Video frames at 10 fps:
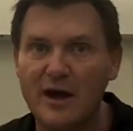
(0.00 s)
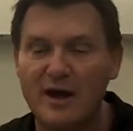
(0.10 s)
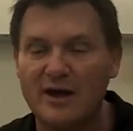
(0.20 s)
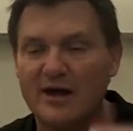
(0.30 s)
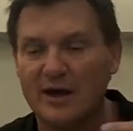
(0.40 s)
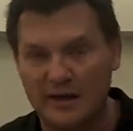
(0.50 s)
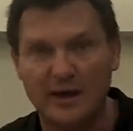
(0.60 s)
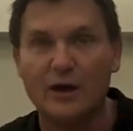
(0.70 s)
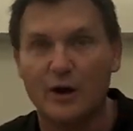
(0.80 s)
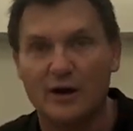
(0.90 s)

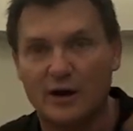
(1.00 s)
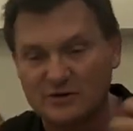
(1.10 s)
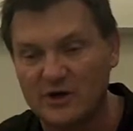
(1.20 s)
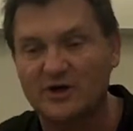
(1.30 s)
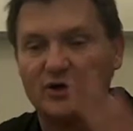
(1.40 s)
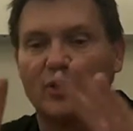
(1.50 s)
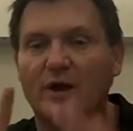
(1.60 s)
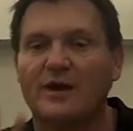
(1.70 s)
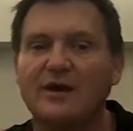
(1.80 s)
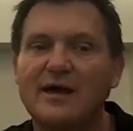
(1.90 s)
and I try to do
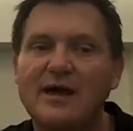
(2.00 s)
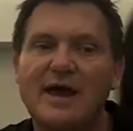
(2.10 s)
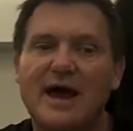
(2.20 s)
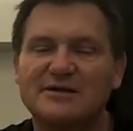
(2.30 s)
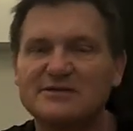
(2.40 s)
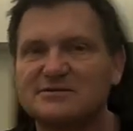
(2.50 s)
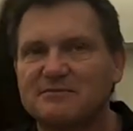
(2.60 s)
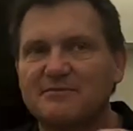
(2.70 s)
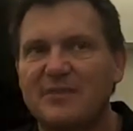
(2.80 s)
it, and it's